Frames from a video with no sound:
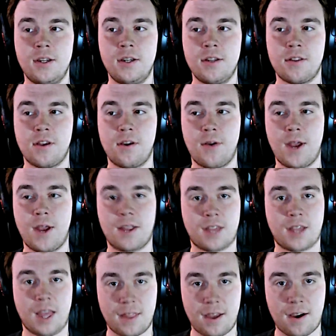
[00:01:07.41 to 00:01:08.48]
So we had to
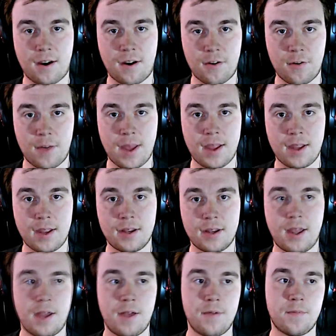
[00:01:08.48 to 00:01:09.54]
get that RMA'd.
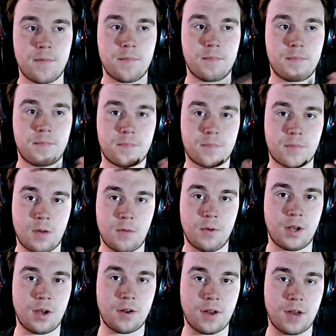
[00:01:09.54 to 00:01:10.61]
We
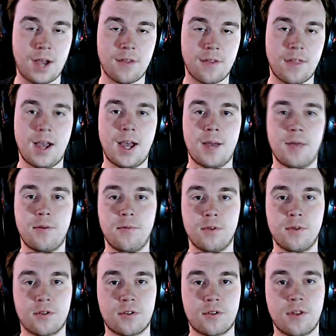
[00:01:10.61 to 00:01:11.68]
don't know how that happened, we
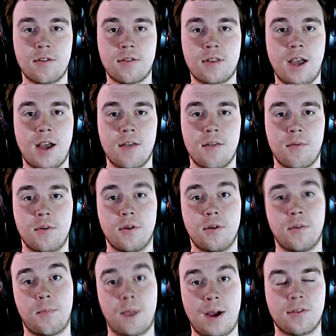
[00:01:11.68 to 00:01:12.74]
just noticed it as we were
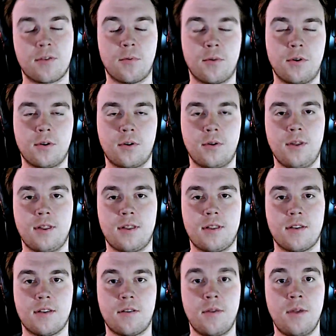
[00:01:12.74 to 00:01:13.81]
about to water cool the
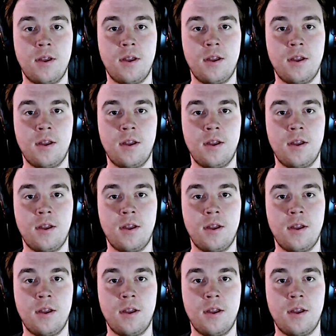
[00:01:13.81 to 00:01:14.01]
system.